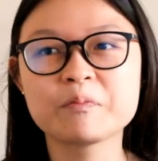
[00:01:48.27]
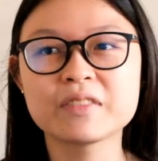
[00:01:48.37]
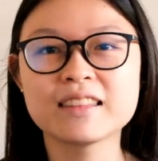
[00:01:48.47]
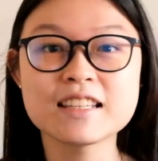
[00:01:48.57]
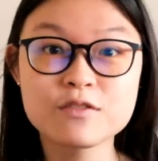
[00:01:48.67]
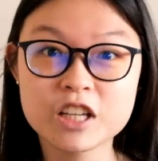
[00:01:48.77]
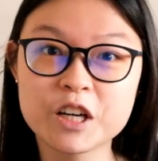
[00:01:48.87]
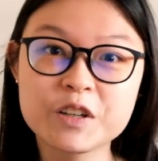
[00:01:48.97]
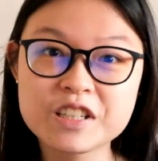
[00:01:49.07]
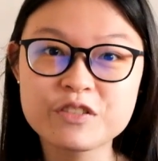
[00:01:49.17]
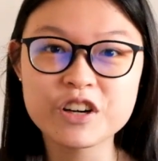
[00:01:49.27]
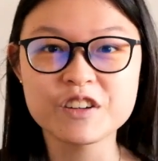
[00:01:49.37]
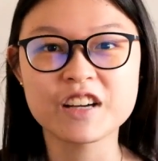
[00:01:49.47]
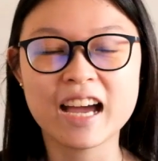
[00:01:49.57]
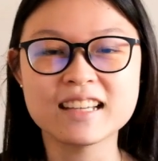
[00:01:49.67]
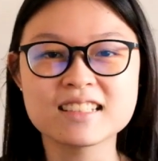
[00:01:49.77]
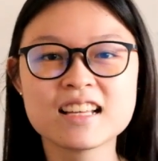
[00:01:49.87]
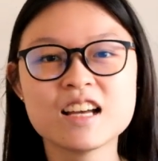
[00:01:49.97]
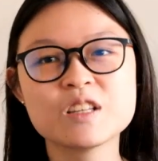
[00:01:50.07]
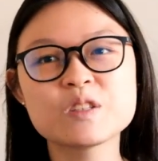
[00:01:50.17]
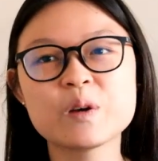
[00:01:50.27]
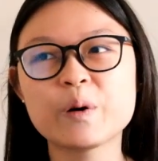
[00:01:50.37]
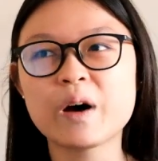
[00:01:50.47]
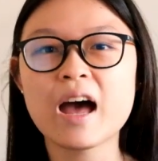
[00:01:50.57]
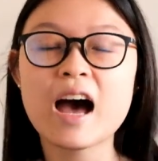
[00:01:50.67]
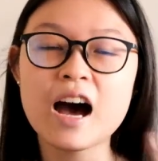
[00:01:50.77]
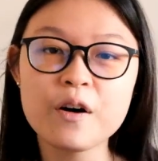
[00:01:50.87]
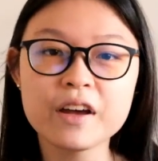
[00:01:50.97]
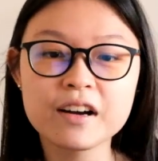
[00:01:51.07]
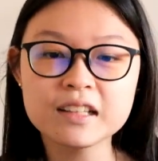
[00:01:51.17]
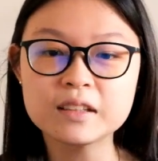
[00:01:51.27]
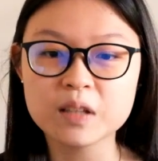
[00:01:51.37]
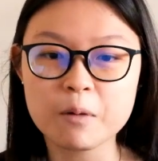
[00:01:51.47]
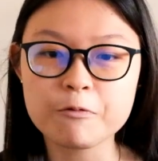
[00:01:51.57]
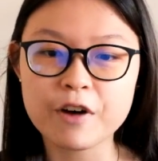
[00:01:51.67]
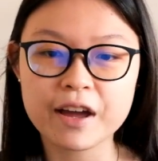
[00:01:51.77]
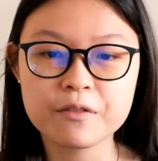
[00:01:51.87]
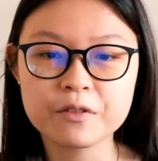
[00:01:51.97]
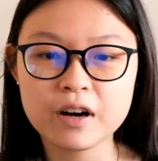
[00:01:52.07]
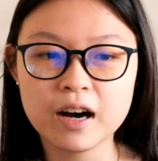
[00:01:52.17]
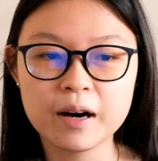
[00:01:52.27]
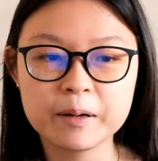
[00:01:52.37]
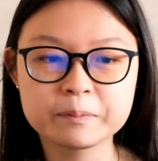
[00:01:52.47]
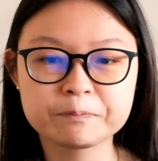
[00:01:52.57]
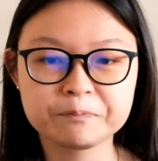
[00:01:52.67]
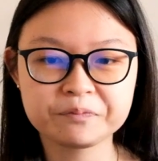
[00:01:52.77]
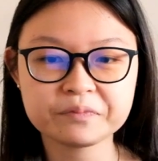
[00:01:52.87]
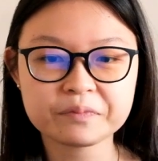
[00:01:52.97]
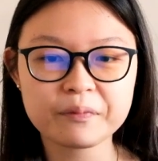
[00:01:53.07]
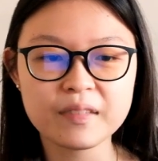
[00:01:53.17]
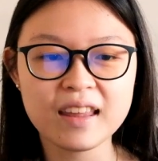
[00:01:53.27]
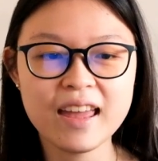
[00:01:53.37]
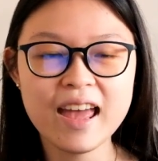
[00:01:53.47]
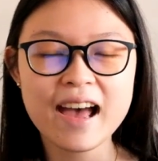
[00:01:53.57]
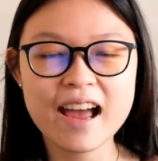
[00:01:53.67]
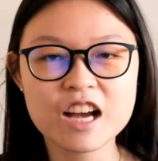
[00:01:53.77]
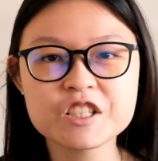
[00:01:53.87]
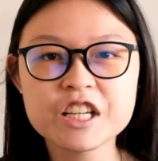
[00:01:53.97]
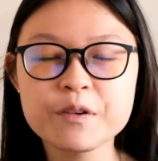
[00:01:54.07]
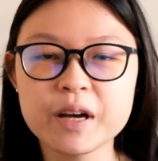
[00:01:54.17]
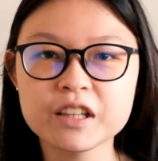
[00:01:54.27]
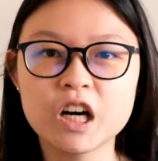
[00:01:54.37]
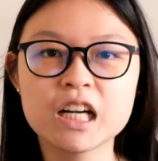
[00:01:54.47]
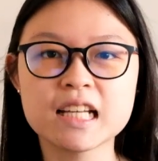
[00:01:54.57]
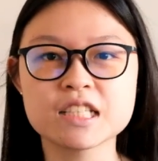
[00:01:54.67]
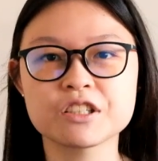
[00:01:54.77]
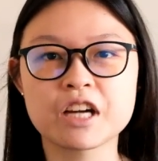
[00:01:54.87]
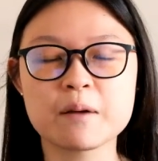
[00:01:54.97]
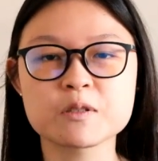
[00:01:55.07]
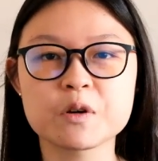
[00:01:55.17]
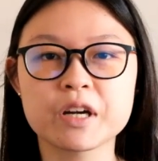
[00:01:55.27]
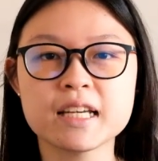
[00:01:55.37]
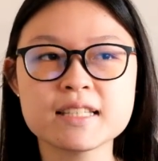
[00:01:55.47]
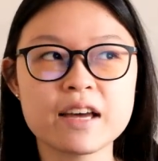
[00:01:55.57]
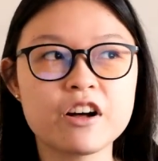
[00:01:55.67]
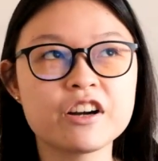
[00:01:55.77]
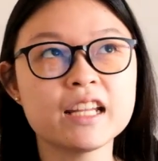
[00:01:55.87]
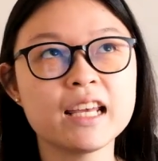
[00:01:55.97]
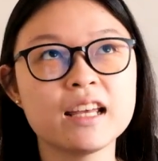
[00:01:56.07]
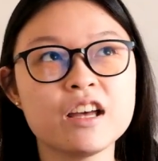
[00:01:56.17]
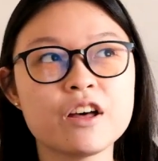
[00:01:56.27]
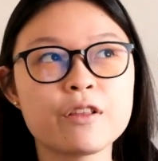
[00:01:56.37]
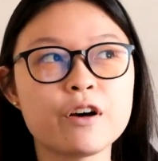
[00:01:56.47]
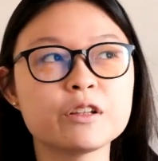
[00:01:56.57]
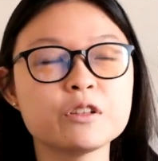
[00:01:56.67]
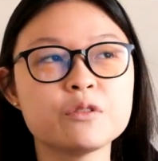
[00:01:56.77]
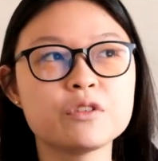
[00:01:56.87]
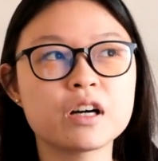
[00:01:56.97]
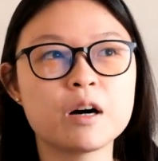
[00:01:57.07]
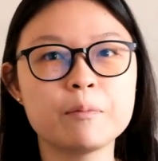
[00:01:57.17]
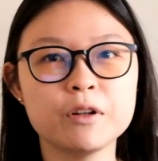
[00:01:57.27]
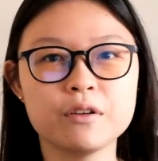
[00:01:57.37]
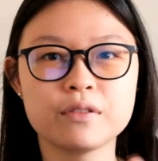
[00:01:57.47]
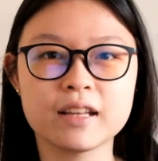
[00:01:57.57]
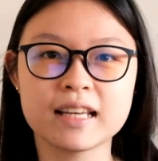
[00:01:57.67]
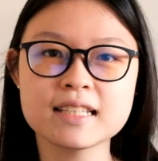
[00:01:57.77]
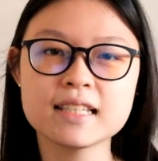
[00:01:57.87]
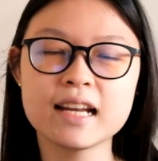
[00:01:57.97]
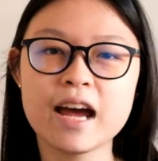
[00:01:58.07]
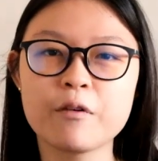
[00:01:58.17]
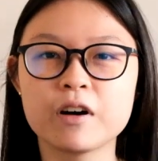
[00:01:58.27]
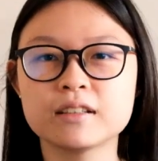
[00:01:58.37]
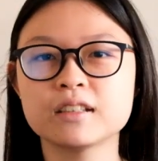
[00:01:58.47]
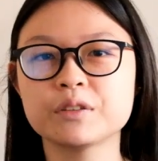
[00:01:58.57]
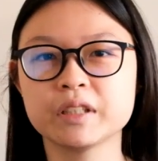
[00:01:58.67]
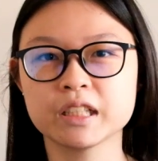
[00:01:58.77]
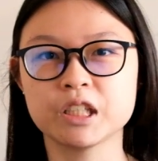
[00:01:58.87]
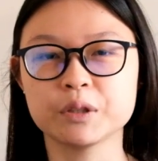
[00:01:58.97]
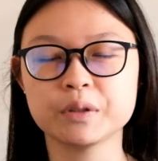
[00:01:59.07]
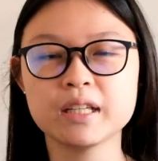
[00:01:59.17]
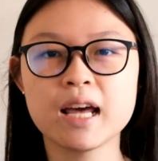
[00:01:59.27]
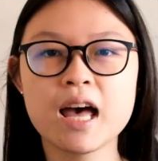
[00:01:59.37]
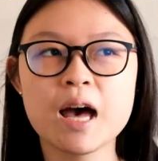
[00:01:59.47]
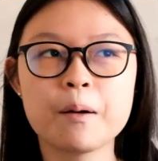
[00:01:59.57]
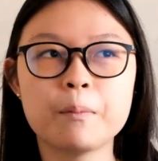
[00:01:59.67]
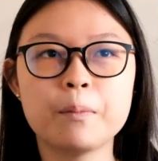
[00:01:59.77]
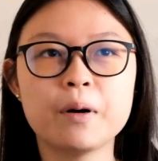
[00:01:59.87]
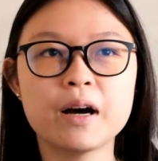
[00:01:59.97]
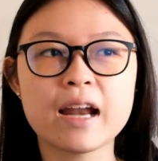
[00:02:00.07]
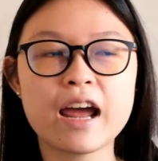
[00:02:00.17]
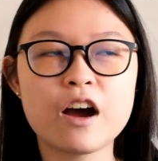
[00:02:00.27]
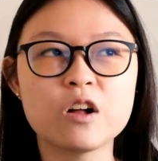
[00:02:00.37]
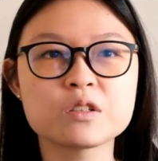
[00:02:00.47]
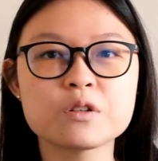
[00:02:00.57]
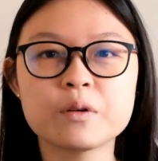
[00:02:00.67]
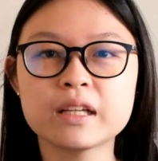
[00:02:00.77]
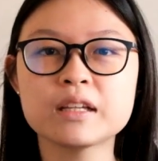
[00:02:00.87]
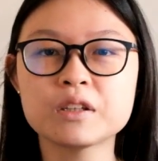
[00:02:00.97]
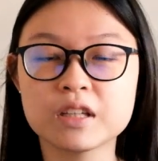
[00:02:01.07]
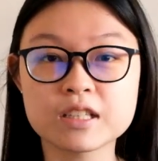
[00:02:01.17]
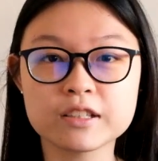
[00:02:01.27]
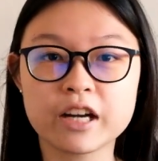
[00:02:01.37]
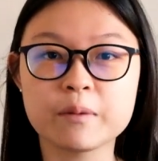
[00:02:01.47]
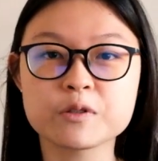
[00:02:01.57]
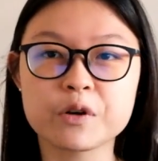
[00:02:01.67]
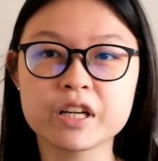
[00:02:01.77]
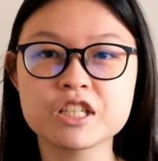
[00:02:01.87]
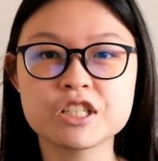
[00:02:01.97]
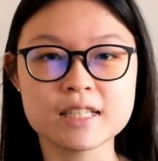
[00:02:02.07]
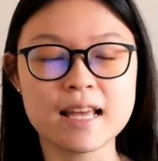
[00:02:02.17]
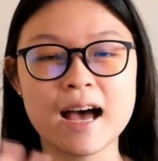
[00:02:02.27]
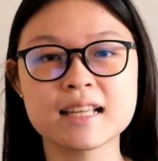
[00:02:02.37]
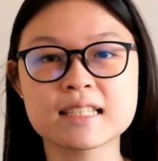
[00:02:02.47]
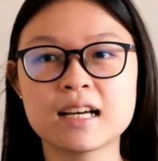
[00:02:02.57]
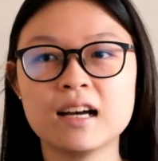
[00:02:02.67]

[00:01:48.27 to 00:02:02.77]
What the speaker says: this video is for you guys. So how I got the top 5, actually went on Instagram stories. I already thought of a couple of things that I wanted to include, but I also went into Instagram stories just to ask